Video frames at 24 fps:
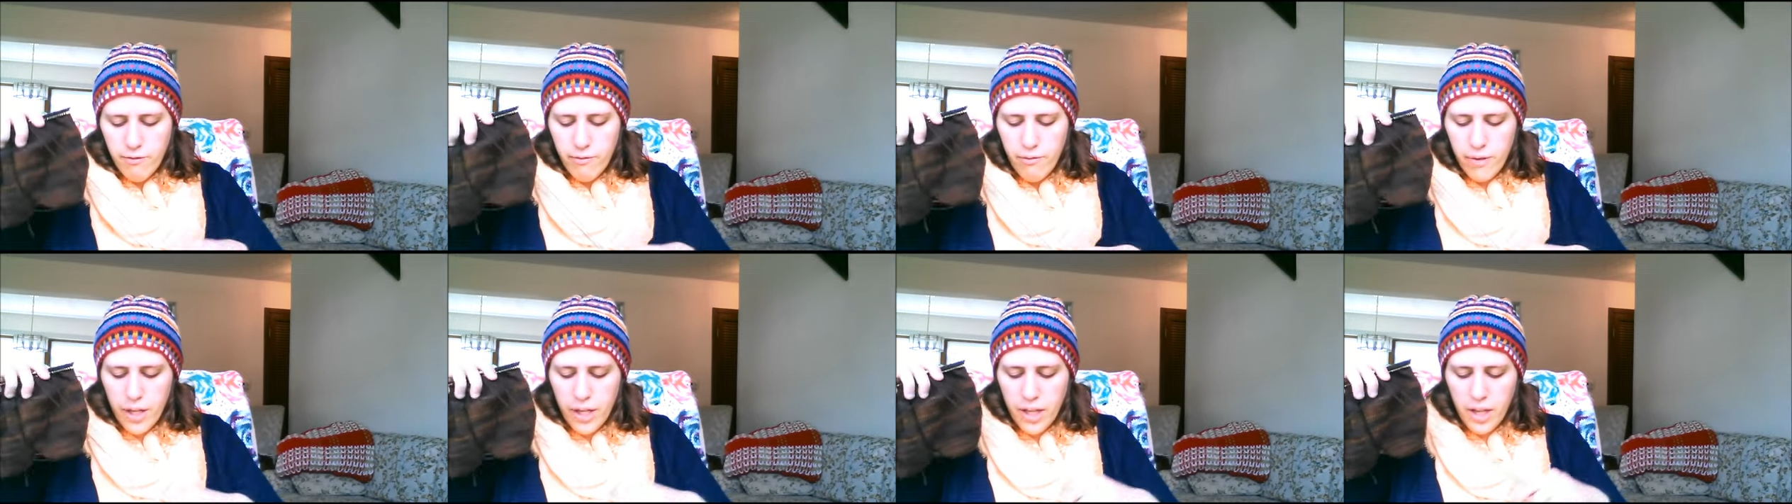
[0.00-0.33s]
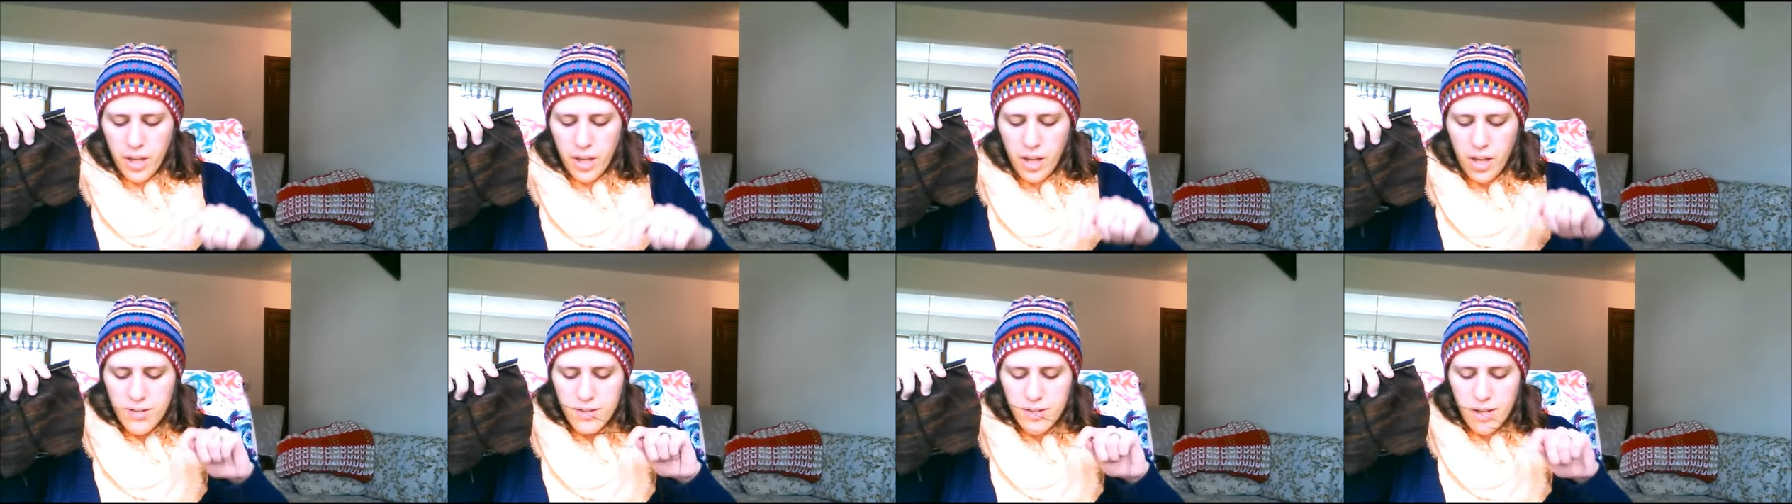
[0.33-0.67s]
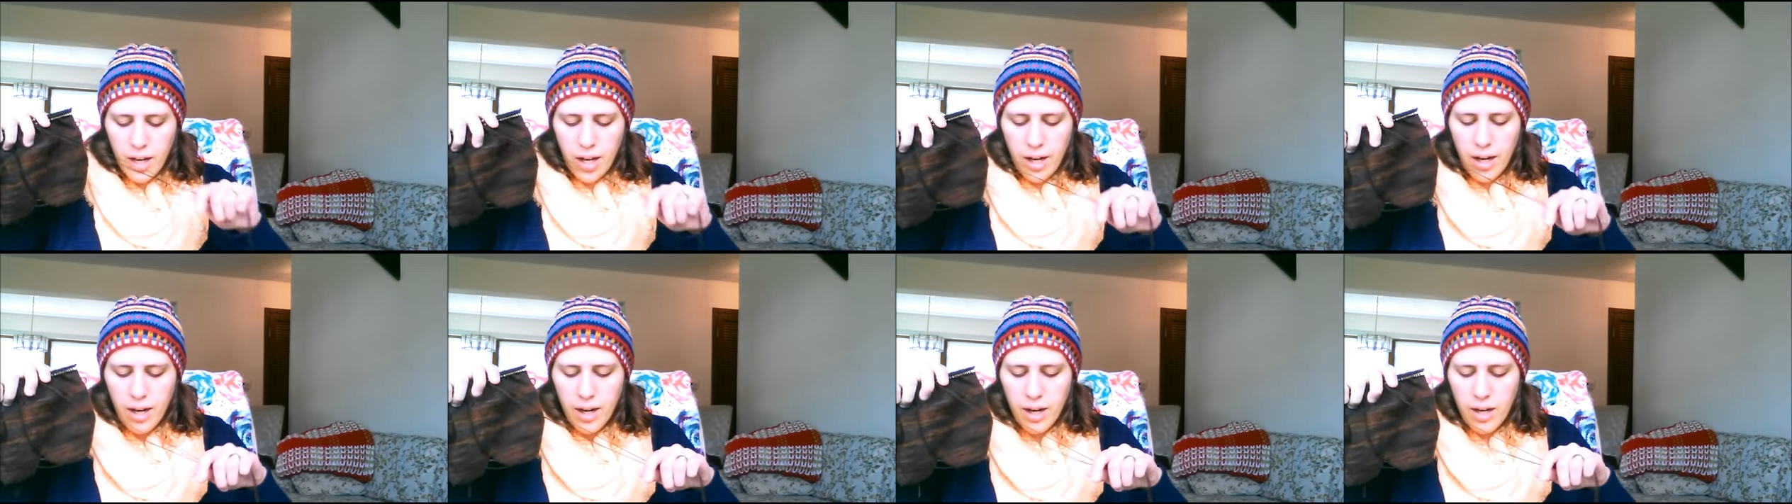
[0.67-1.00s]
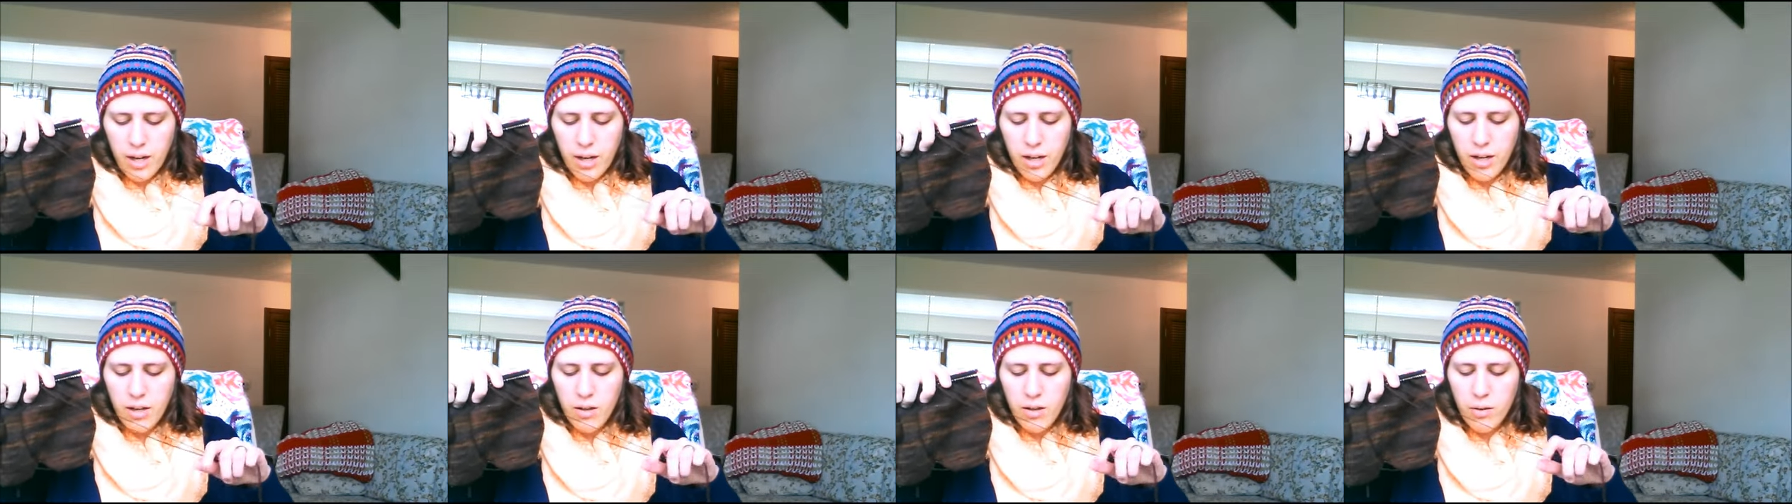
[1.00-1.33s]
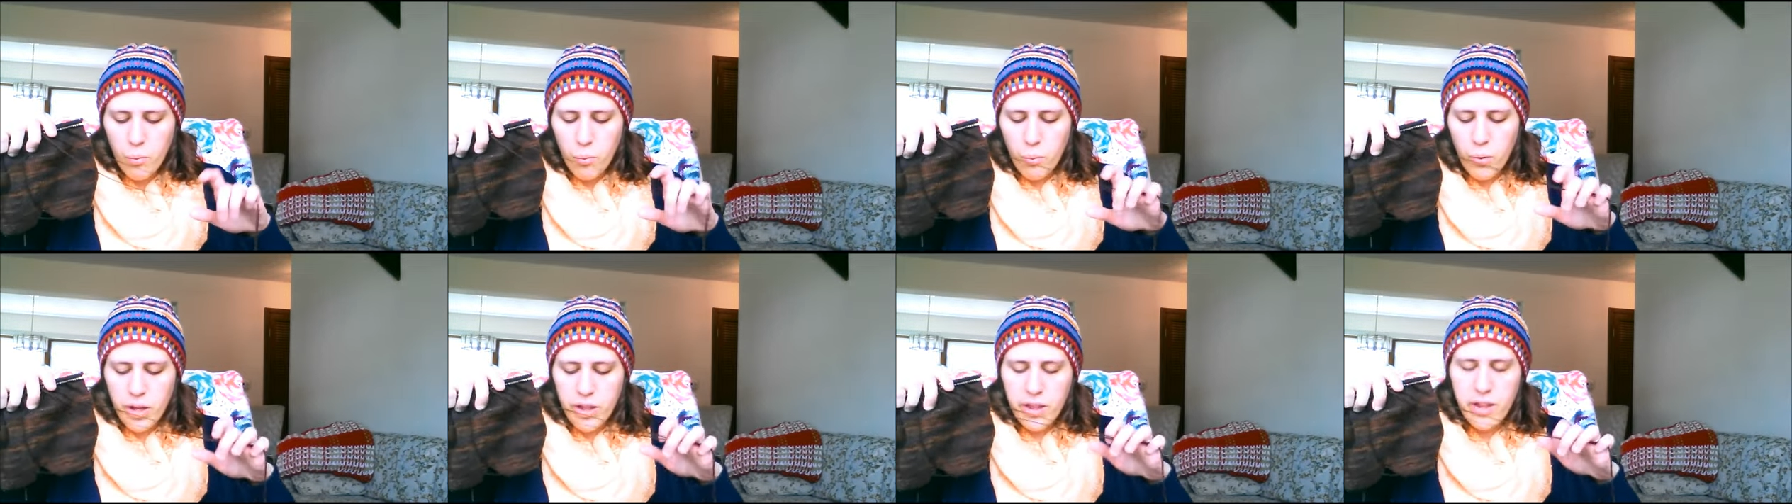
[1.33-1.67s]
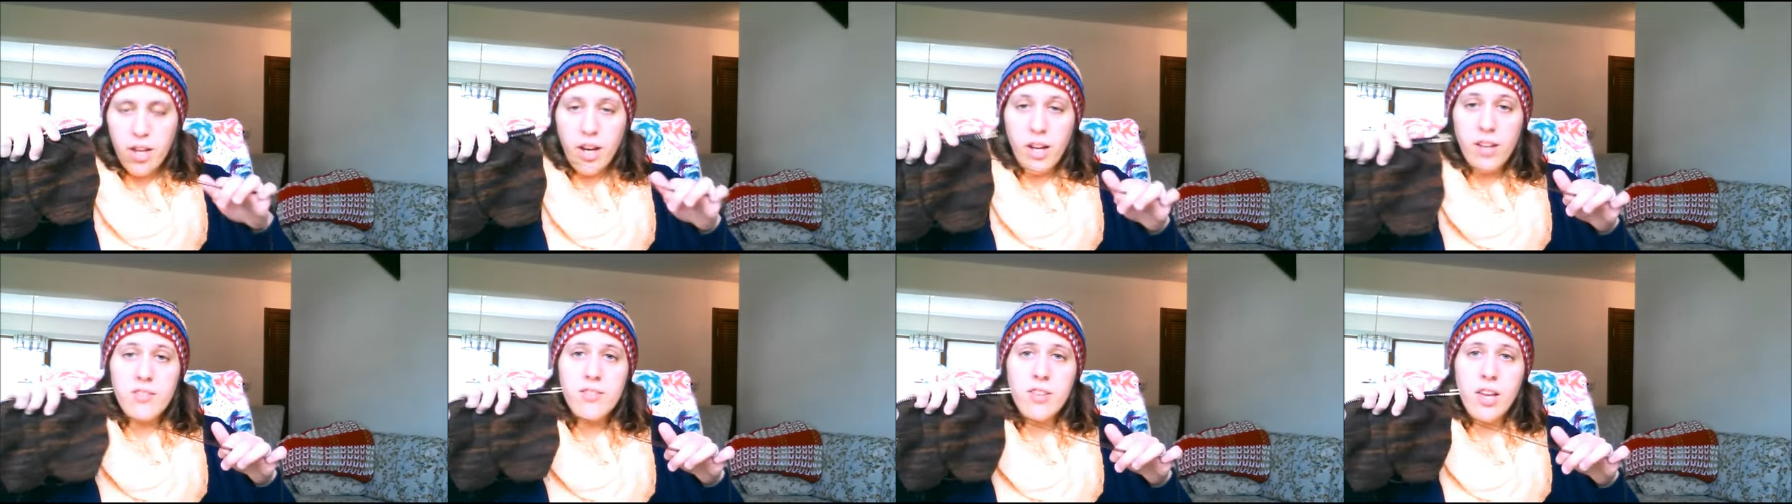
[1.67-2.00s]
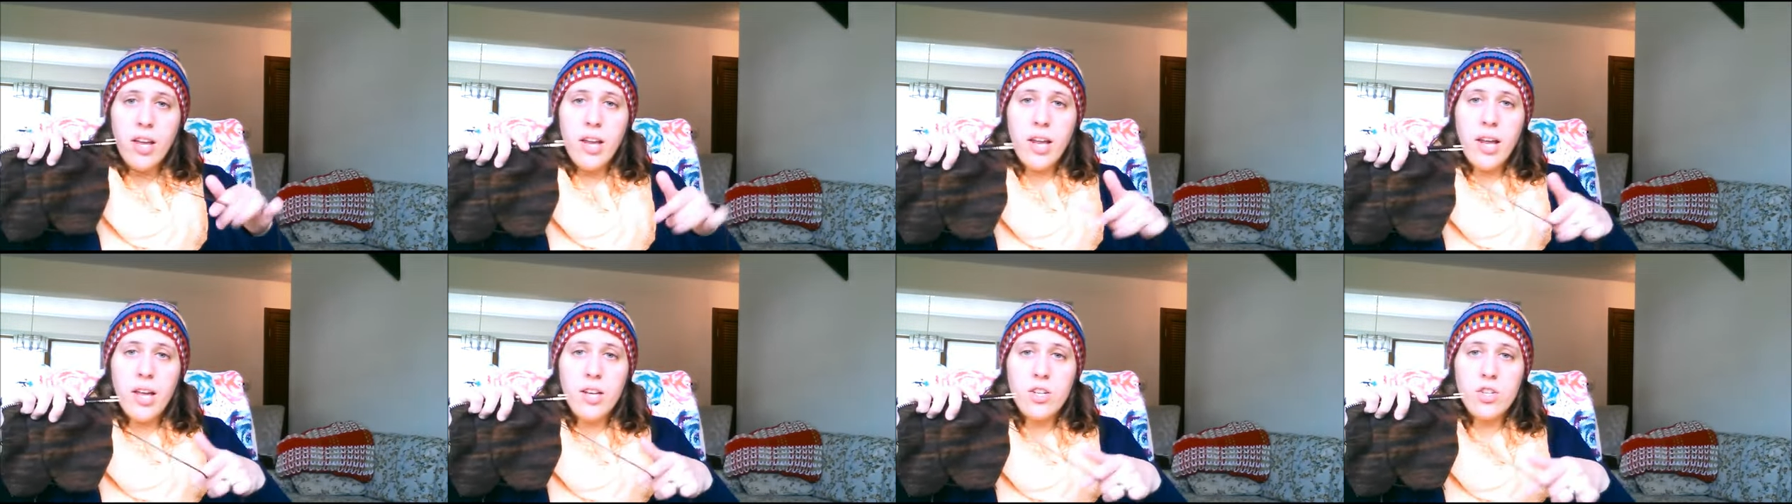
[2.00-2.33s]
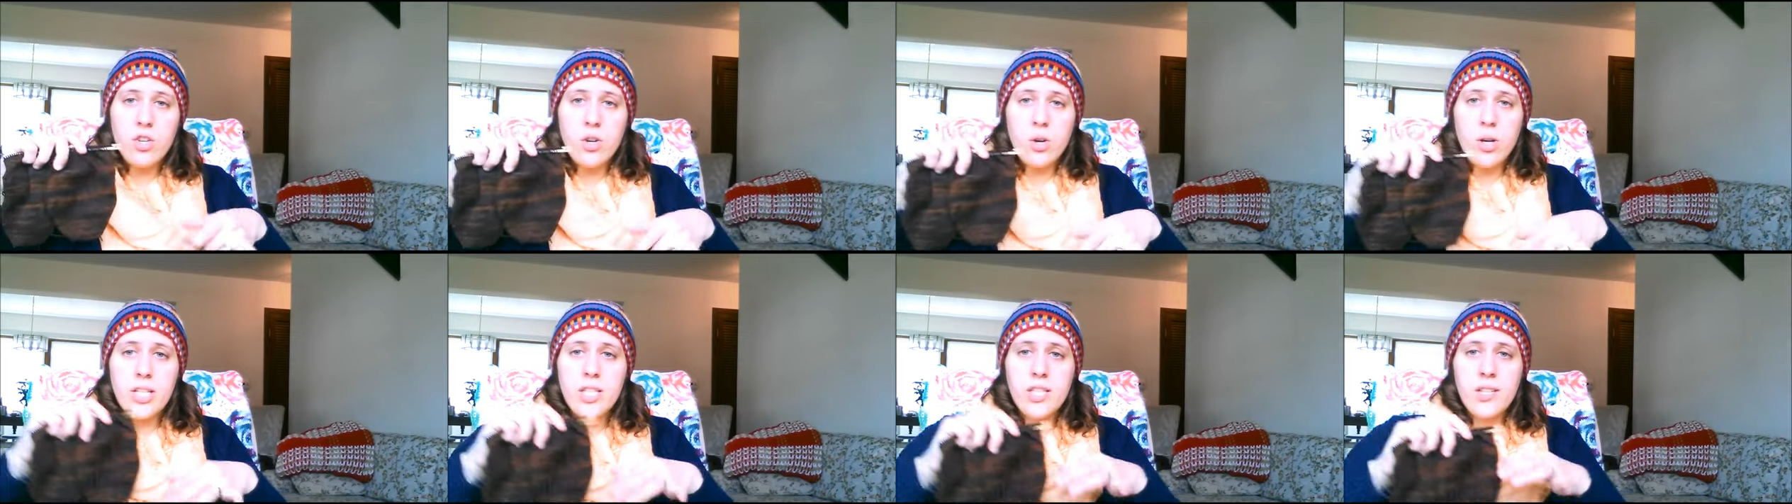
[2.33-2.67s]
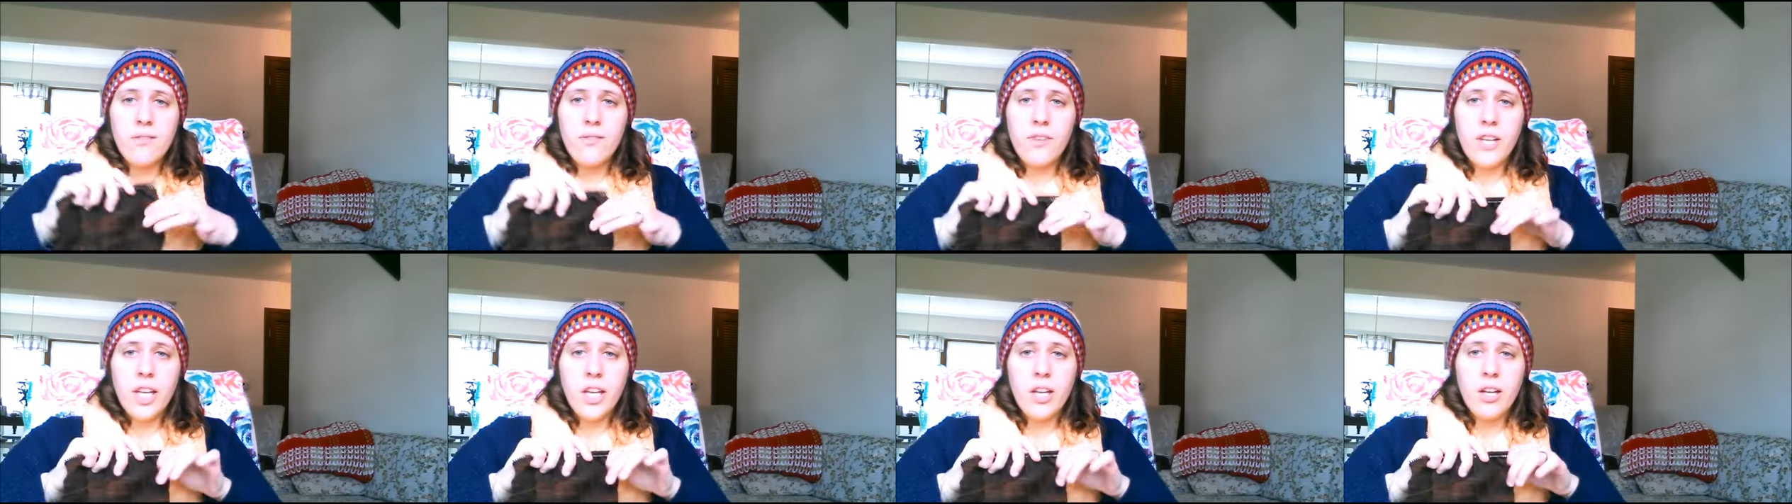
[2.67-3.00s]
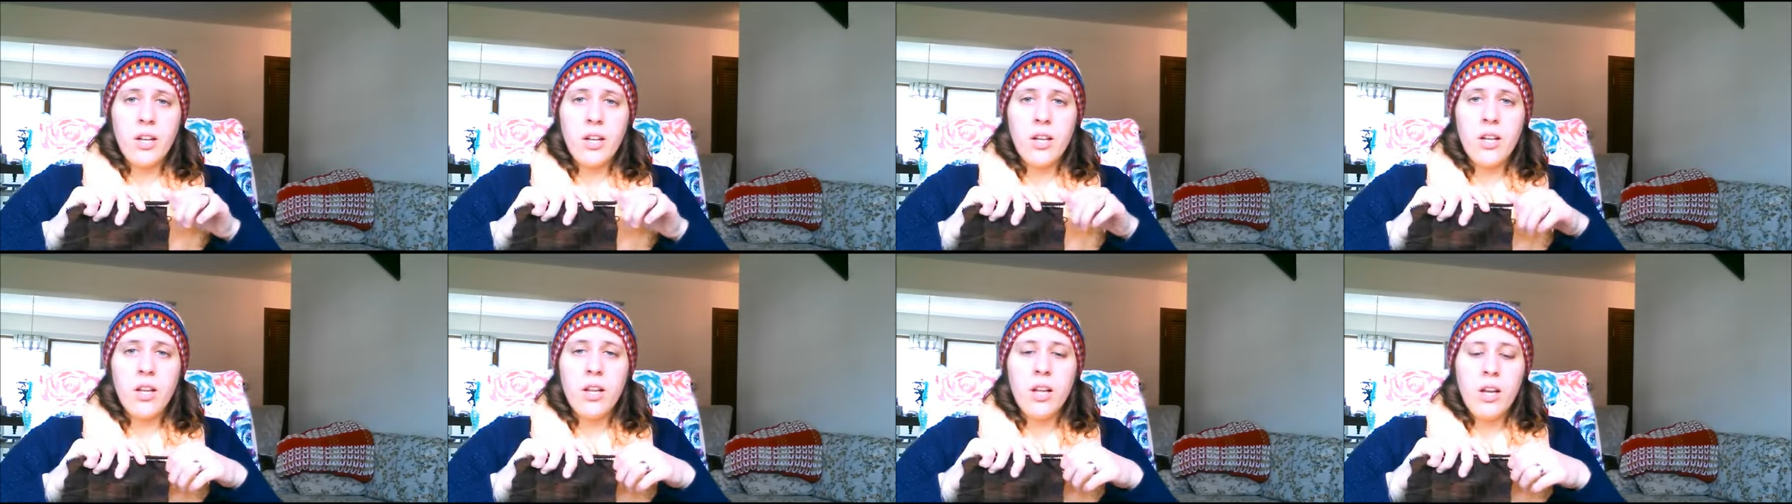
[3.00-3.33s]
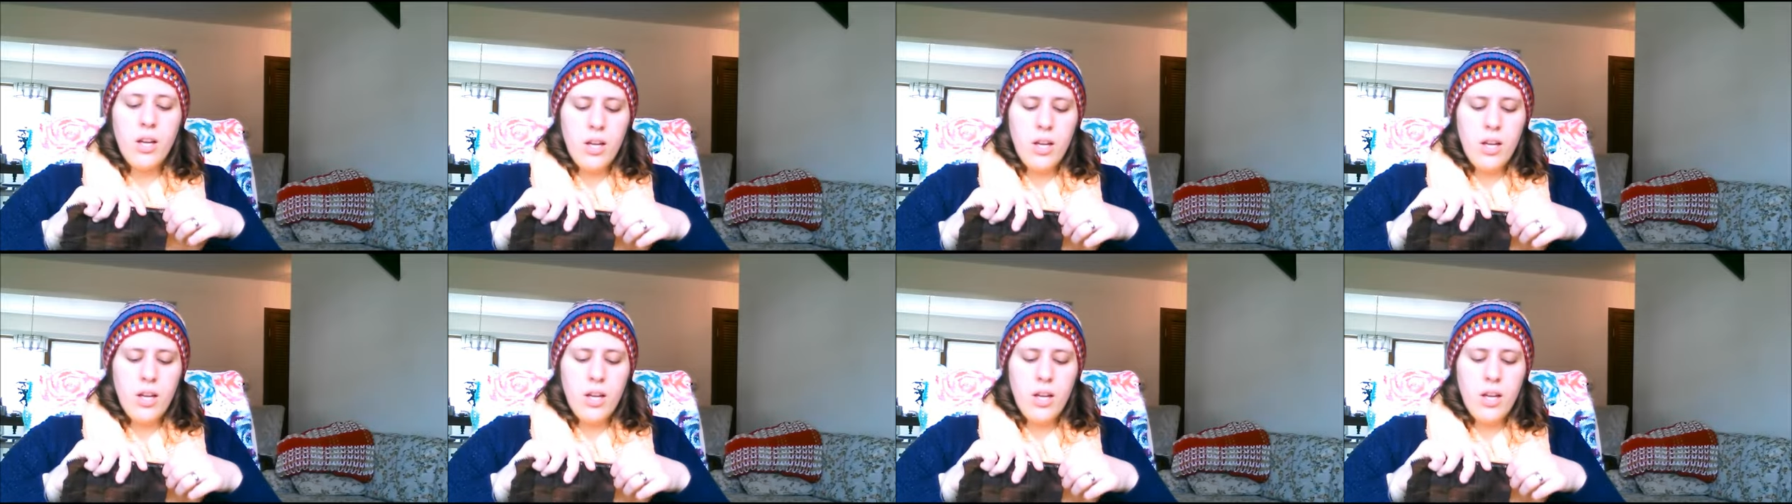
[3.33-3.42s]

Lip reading: vanilla sock with gusset and choice of heel.